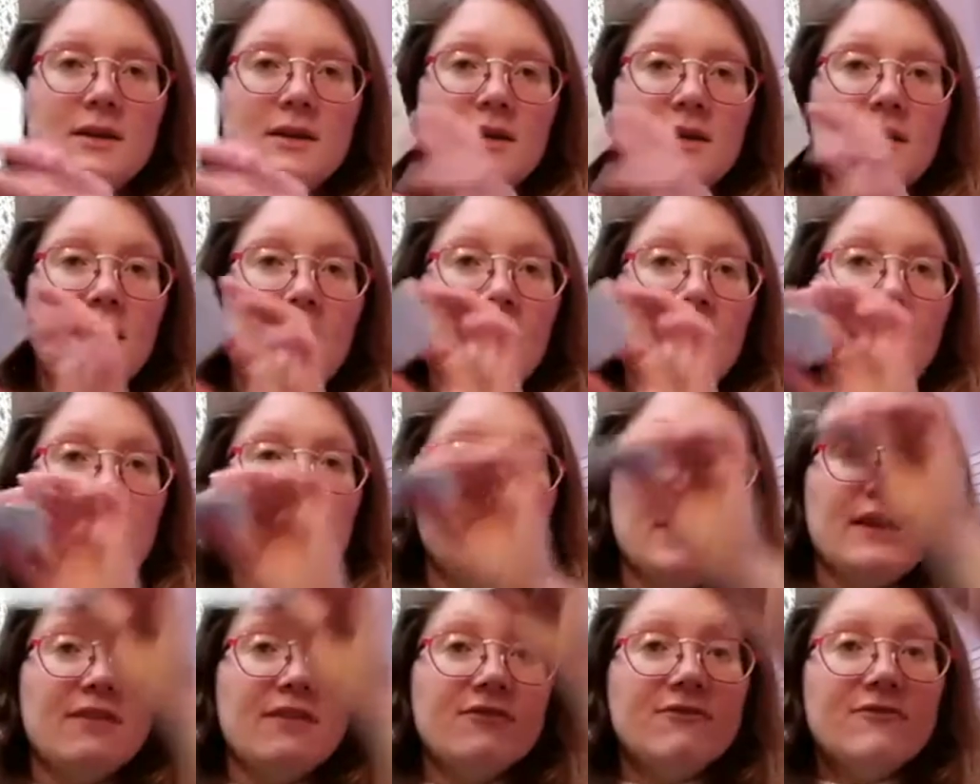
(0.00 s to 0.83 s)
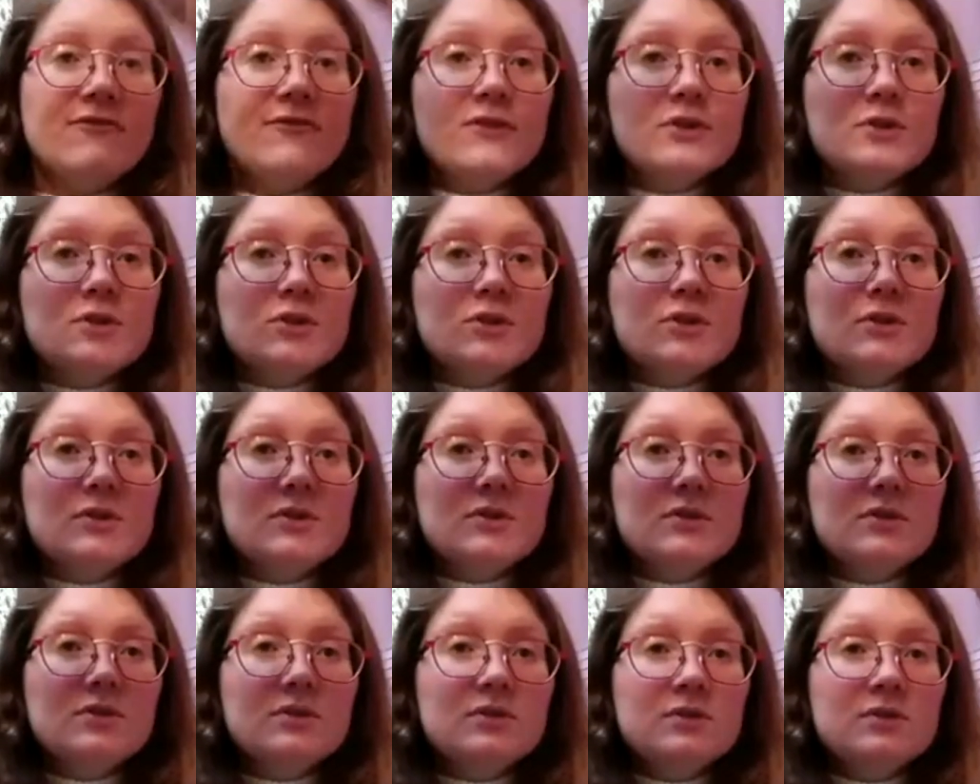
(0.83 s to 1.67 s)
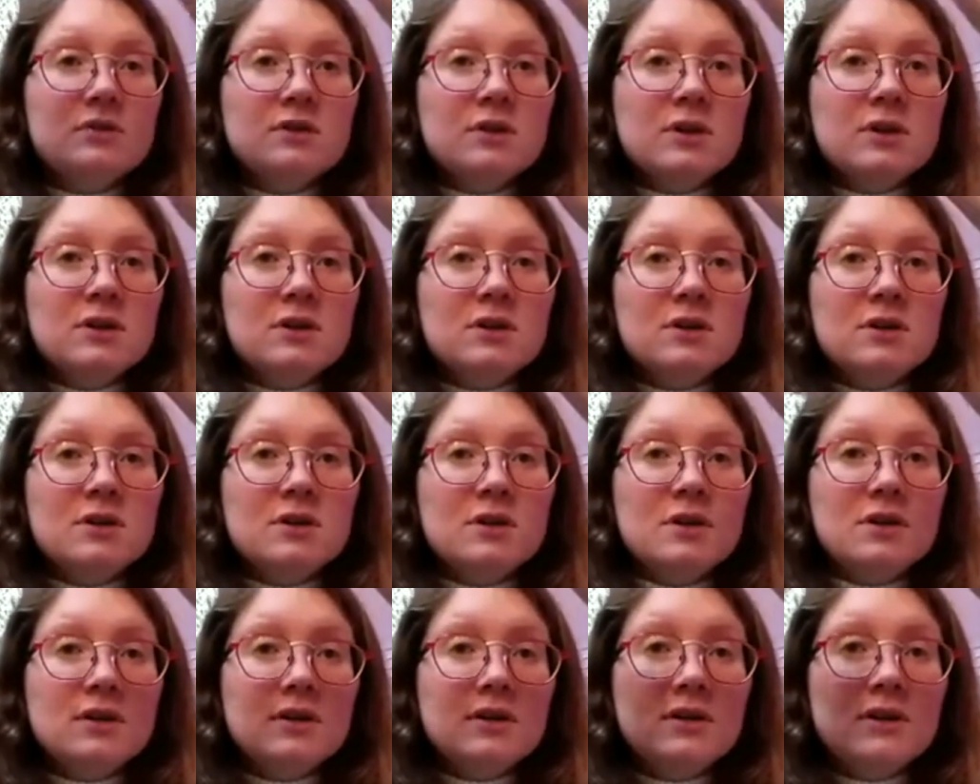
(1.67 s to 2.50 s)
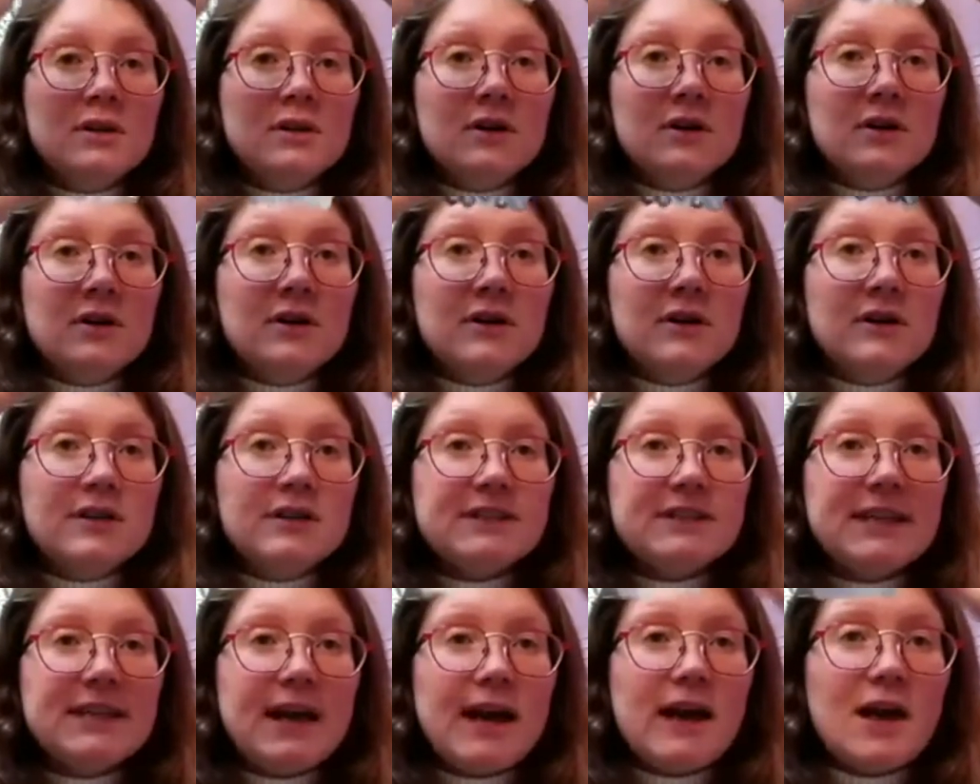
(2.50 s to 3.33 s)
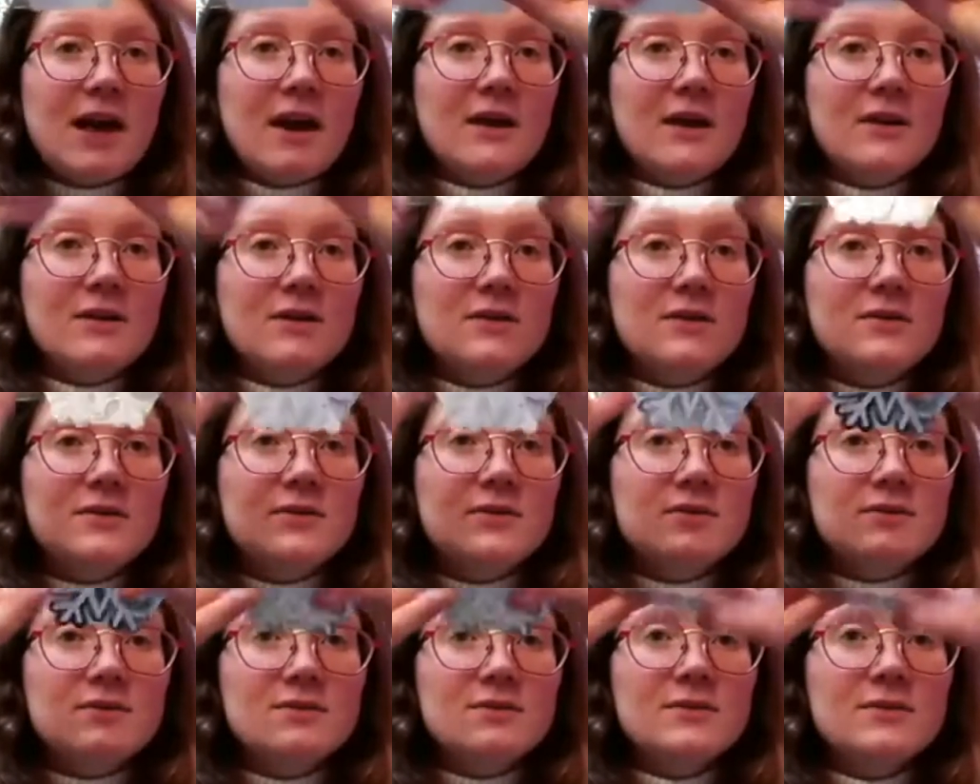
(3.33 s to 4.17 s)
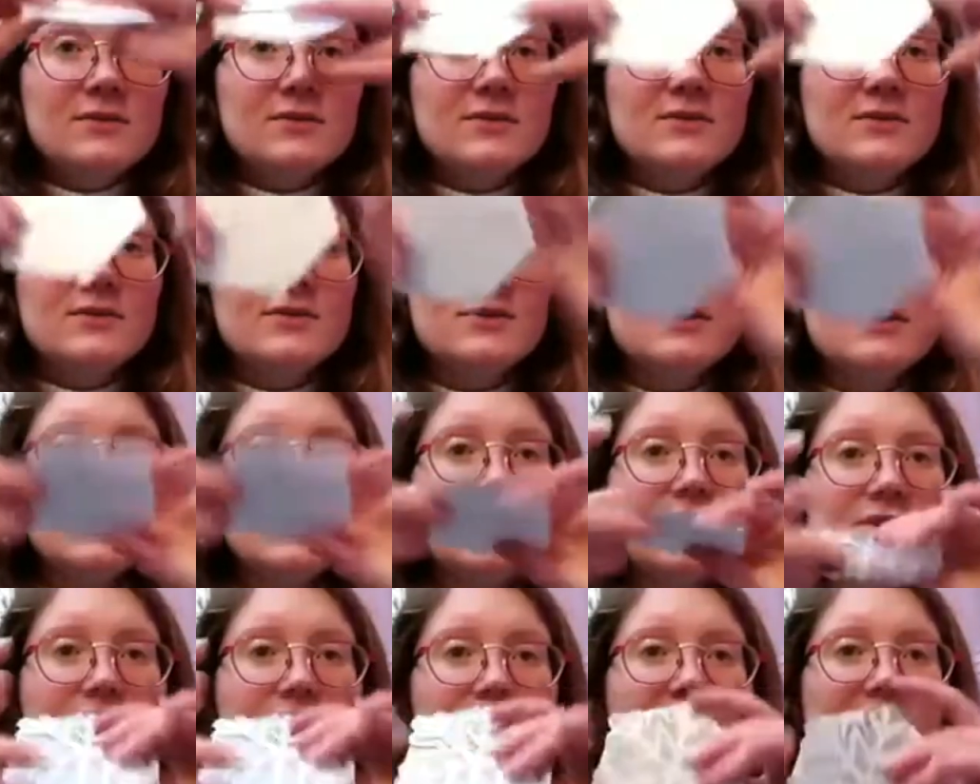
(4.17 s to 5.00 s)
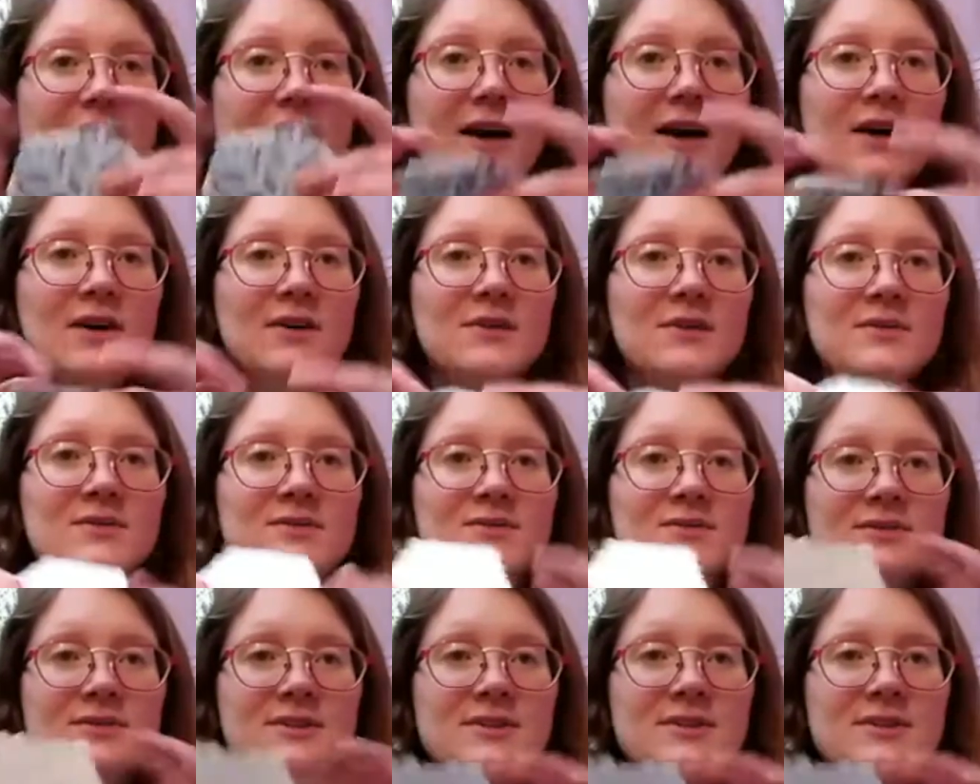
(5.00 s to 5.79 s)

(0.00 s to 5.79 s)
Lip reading: and they fall down to the ground.